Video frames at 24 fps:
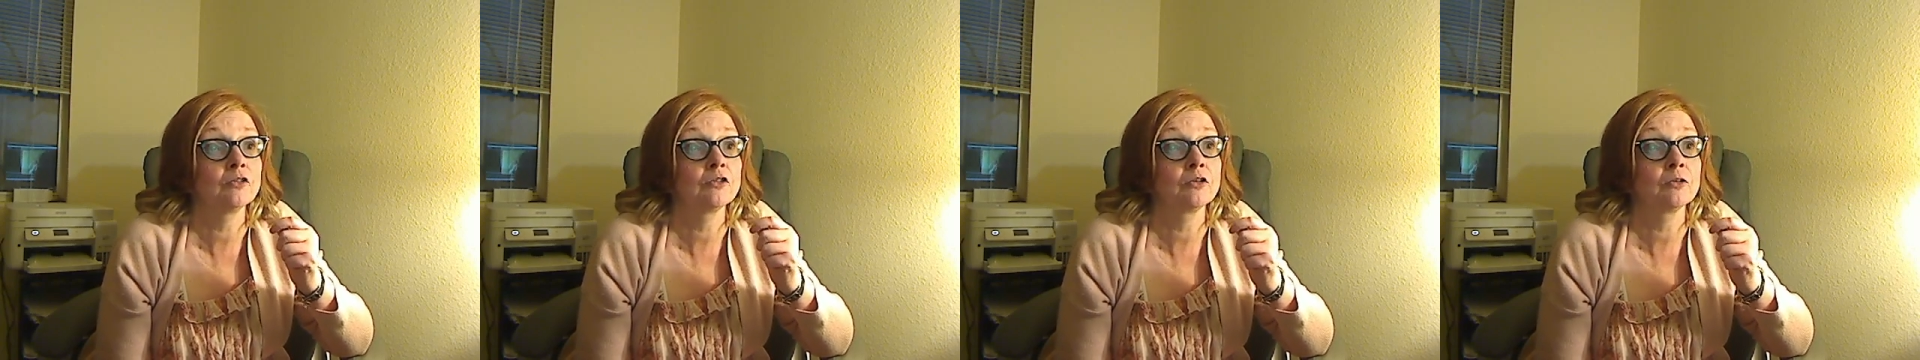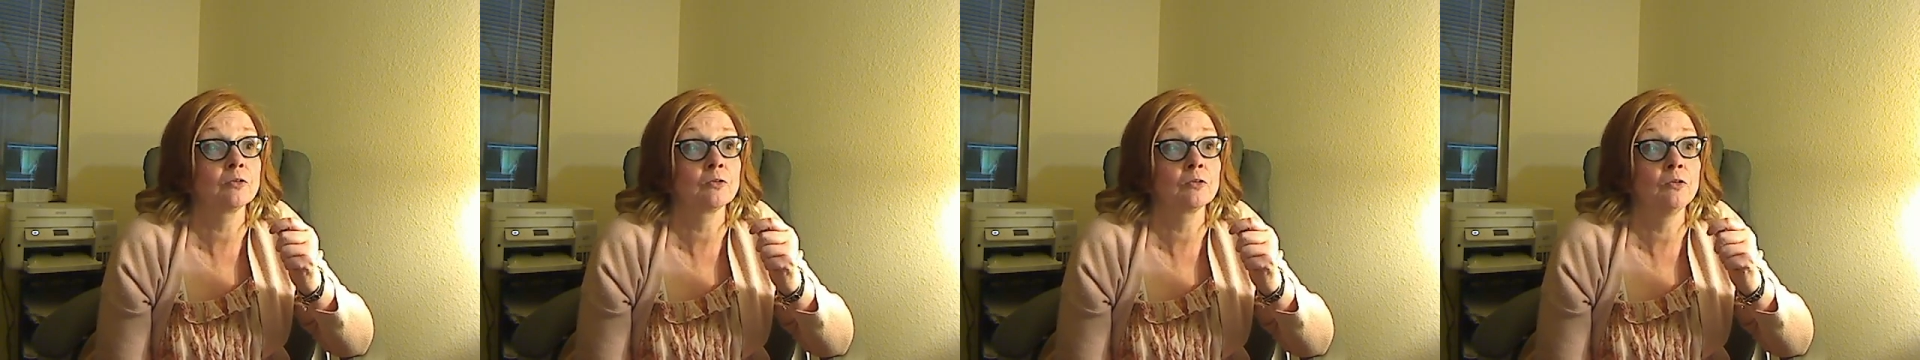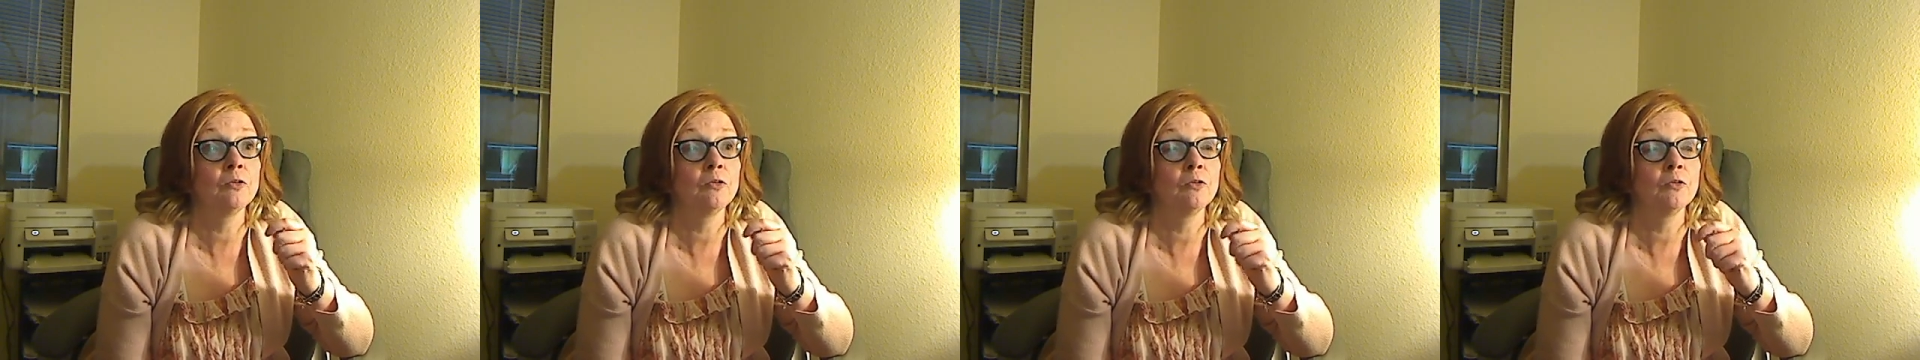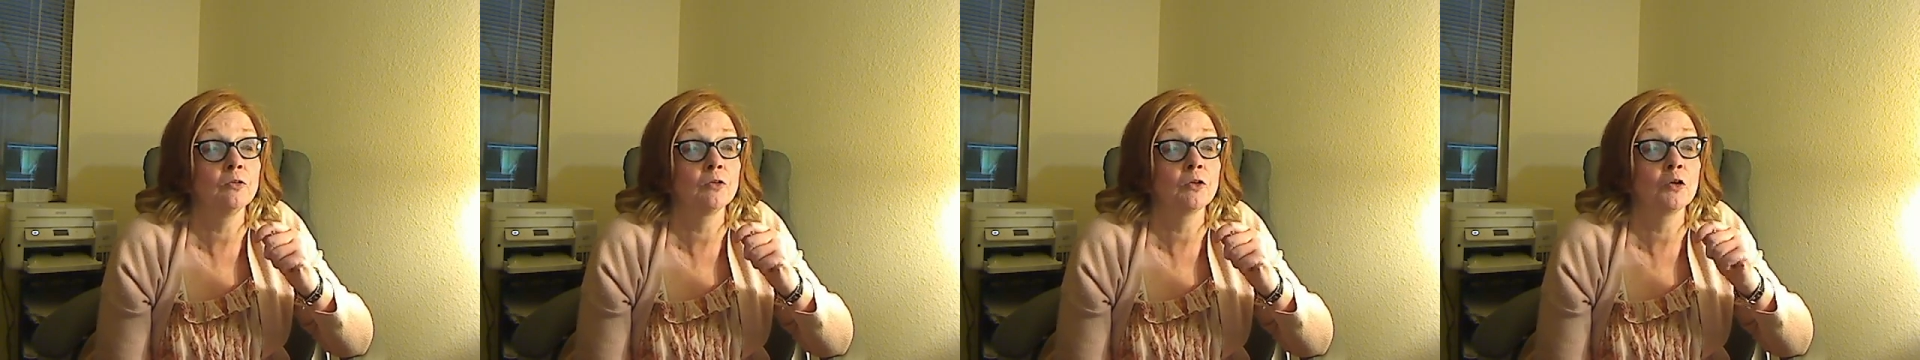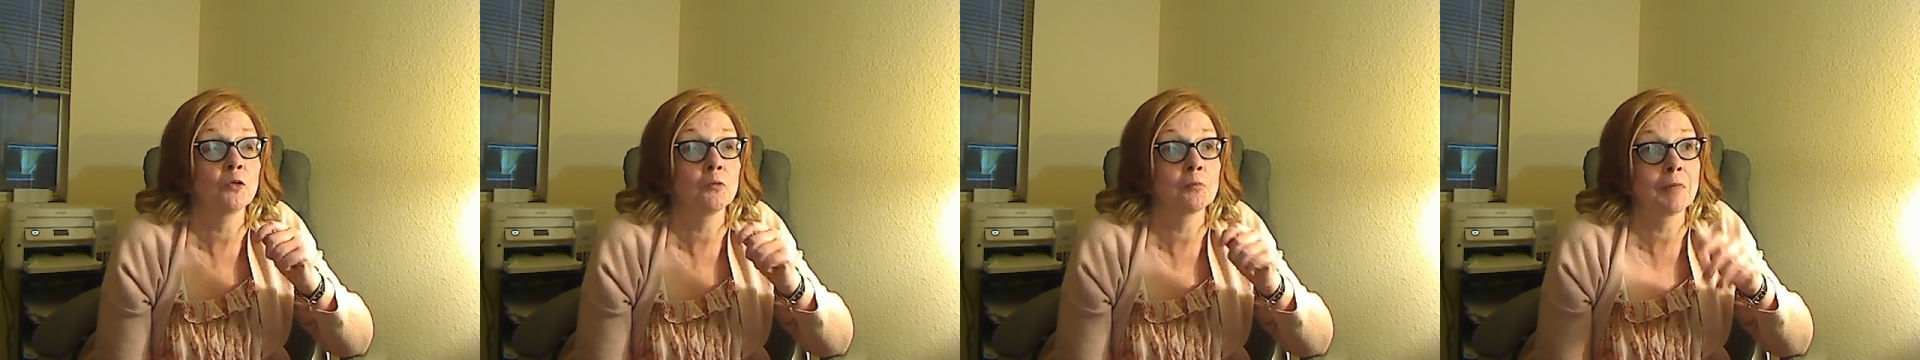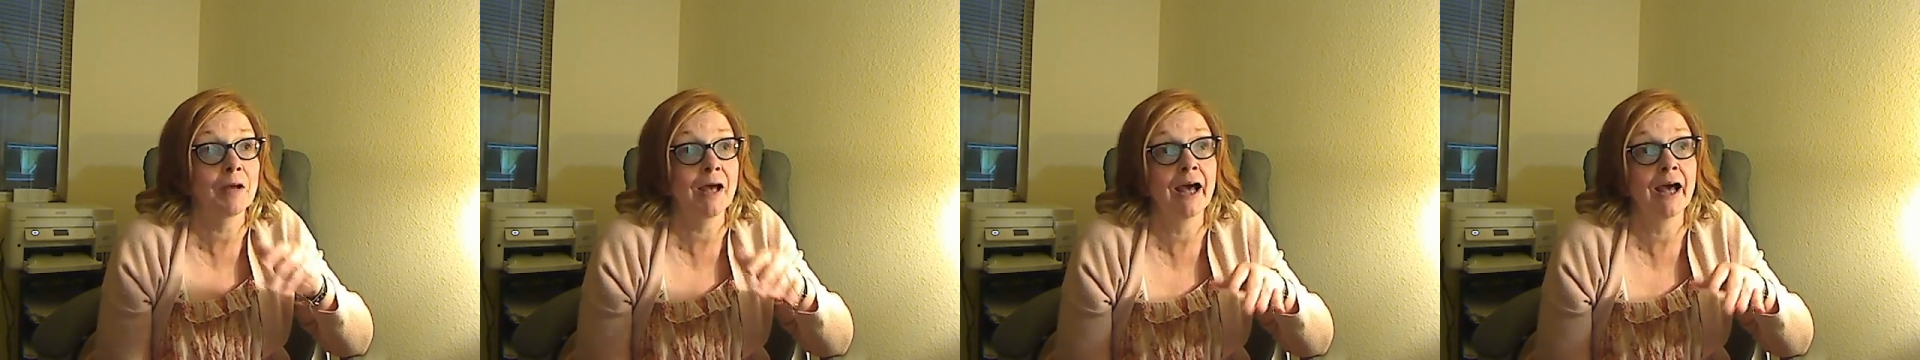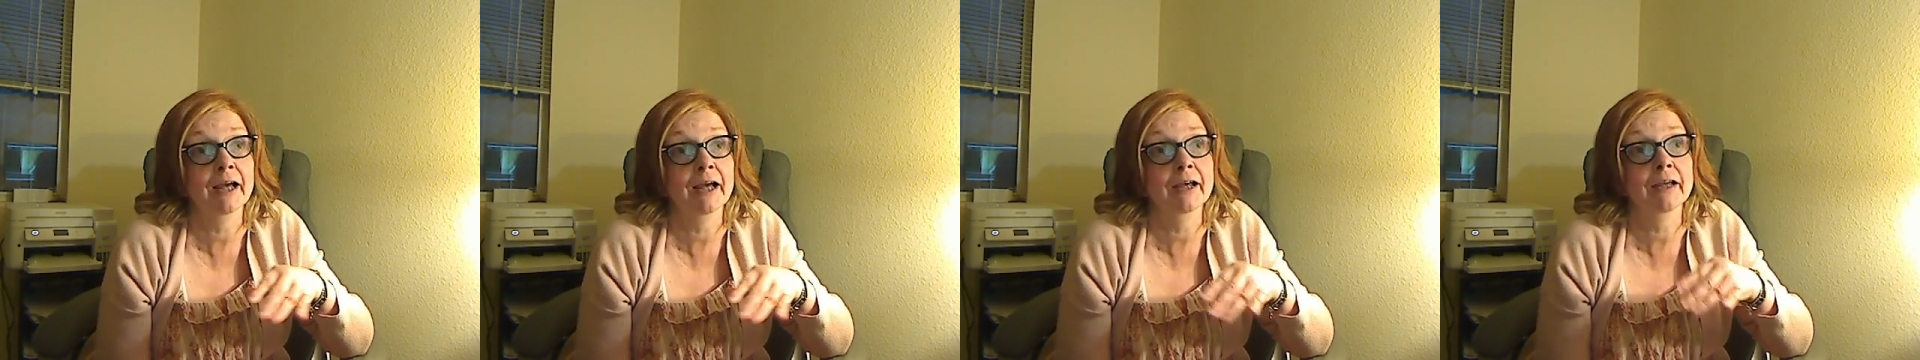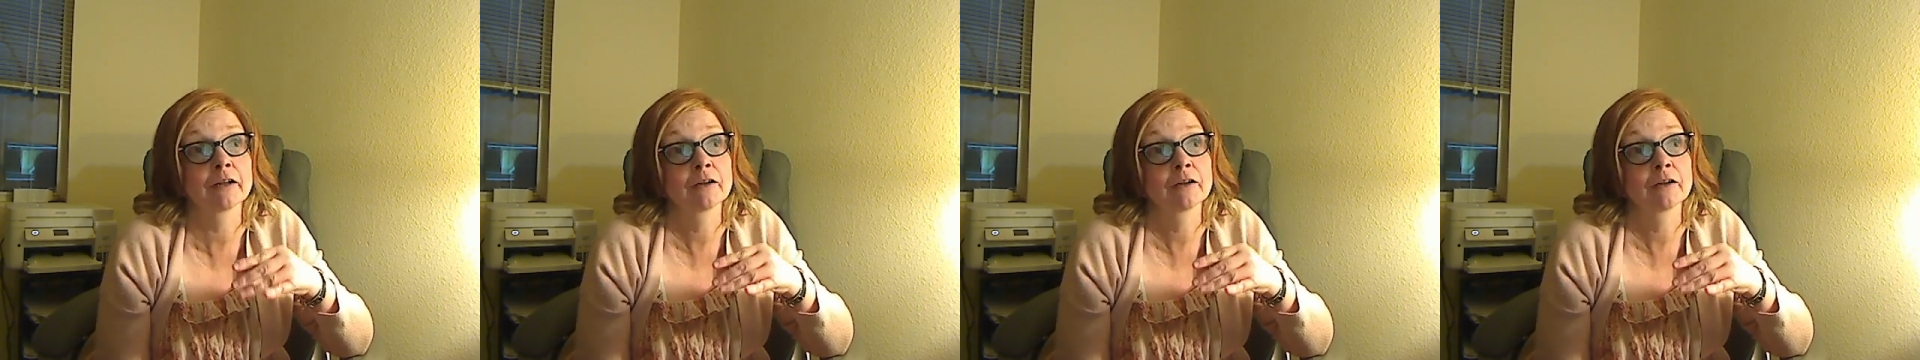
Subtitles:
to go back